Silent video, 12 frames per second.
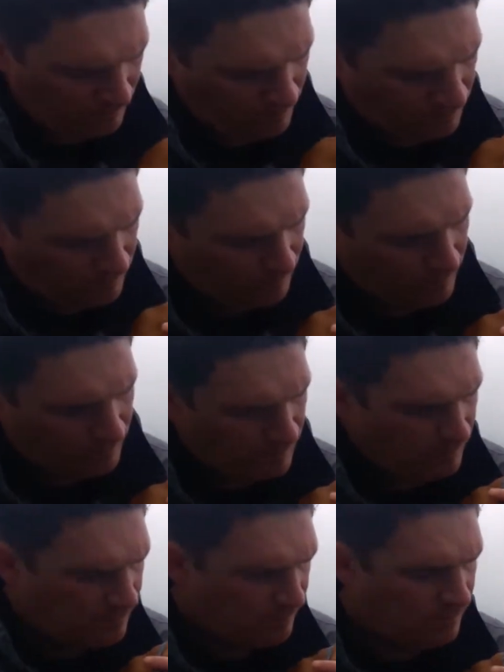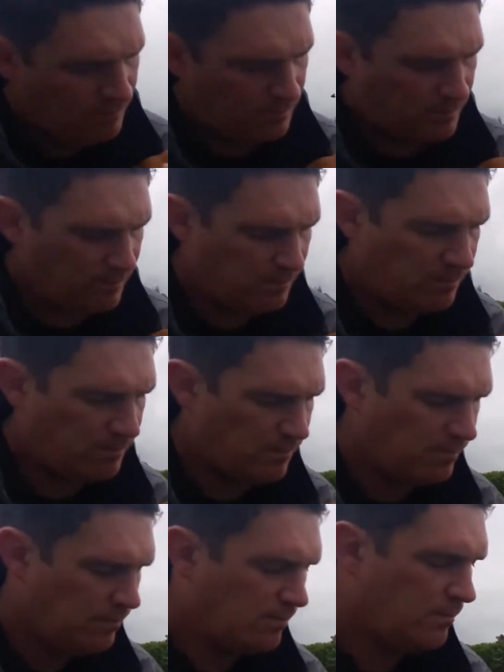Heart racing a little bit,
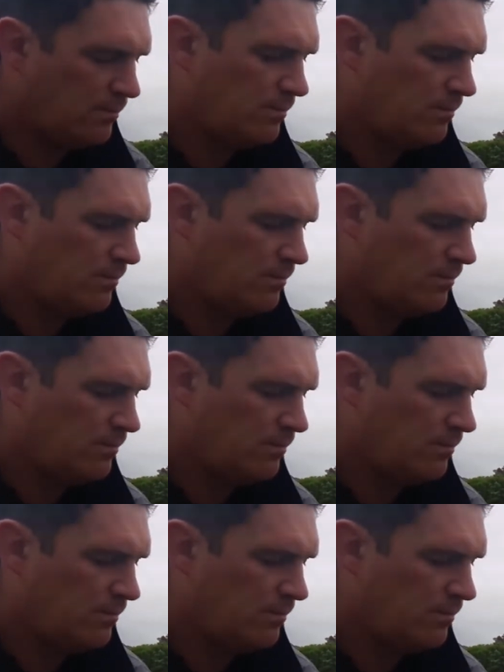but